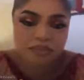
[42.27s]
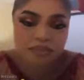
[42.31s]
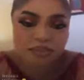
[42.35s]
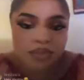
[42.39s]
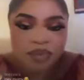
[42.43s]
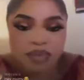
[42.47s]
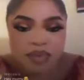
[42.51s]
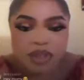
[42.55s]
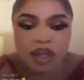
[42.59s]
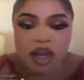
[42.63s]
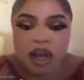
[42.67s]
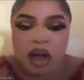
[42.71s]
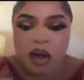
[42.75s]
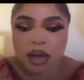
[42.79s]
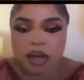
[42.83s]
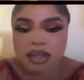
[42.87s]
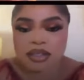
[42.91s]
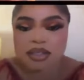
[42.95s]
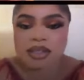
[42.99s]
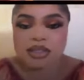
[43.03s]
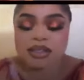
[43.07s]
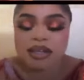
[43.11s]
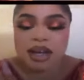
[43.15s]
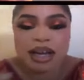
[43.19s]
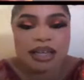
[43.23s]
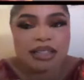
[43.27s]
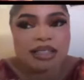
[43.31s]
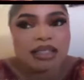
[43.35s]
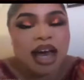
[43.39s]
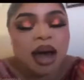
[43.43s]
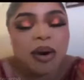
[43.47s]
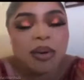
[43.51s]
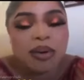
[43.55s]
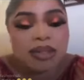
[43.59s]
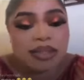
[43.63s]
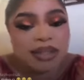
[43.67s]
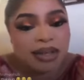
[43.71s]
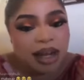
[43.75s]
Okay, so guys, I
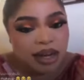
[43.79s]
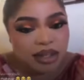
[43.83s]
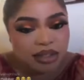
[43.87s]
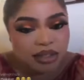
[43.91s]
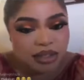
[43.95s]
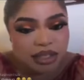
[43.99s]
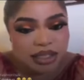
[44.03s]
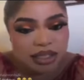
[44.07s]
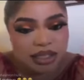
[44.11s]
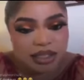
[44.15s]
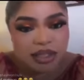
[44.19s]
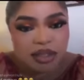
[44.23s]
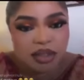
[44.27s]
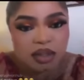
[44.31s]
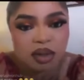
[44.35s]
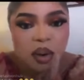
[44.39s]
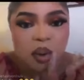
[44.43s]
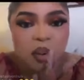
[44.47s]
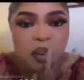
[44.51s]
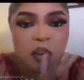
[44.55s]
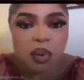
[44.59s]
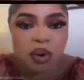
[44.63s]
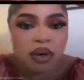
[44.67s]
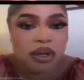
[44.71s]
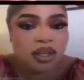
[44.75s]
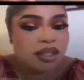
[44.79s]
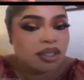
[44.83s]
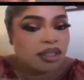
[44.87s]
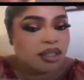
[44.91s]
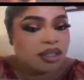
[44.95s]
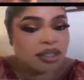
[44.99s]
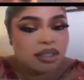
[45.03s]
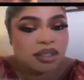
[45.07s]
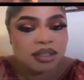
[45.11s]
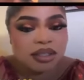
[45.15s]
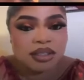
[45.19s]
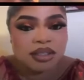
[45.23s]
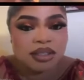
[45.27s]
want to address this once
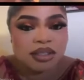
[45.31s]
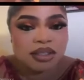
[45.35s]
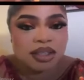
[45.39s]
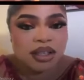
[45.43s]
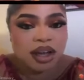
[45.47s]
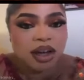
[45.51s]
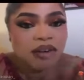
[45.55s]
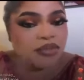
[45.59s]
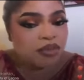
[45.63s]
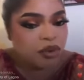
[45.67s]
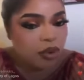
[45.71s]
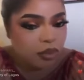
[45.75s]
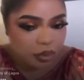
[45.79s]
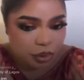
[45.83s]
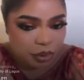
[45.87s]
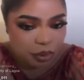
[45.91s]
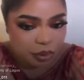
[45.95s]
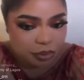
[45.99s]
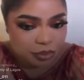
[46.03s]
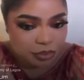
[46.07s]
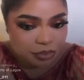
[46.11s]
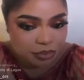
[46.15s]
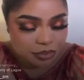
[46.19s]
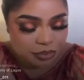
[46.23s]
and for all.